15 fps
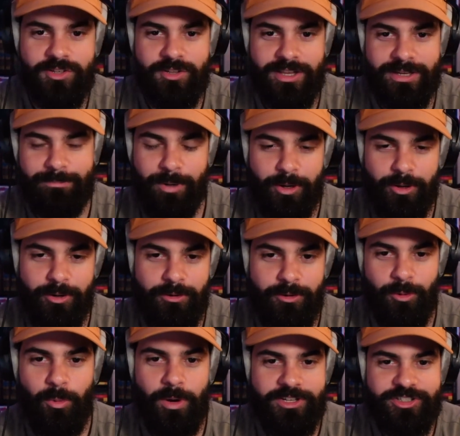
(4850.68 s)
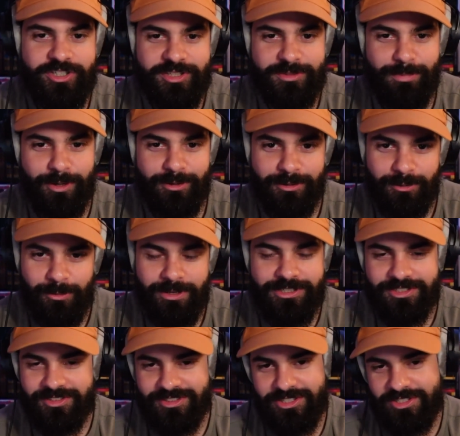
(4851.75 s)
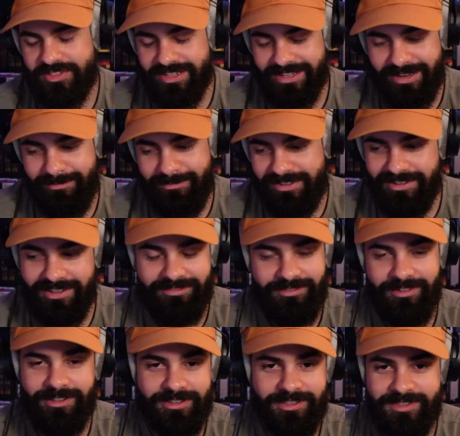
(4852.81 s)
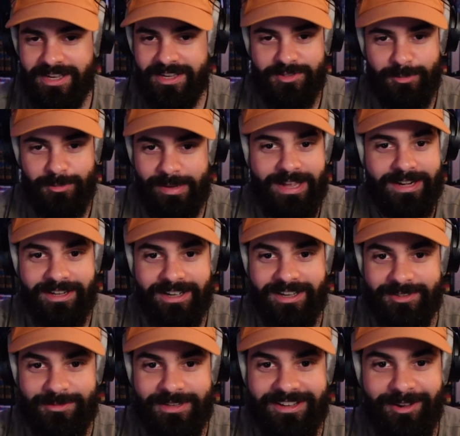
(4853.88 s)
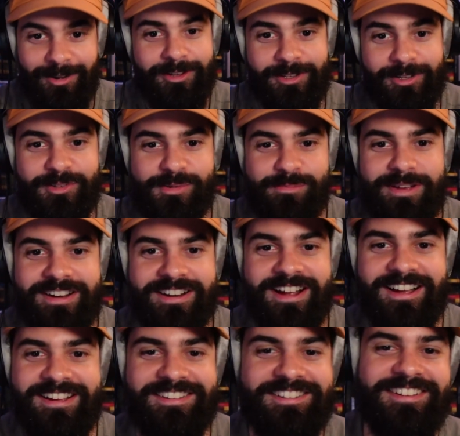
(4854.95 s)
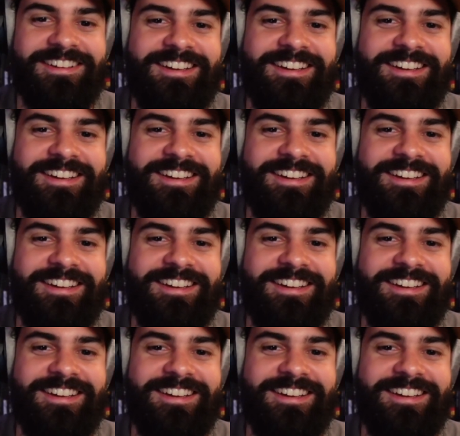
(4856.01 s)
are like, burn the witches, burn the witches. And she's like, I mean, like, fuck, these guys are bad guys, man. I'll kill some bad guys.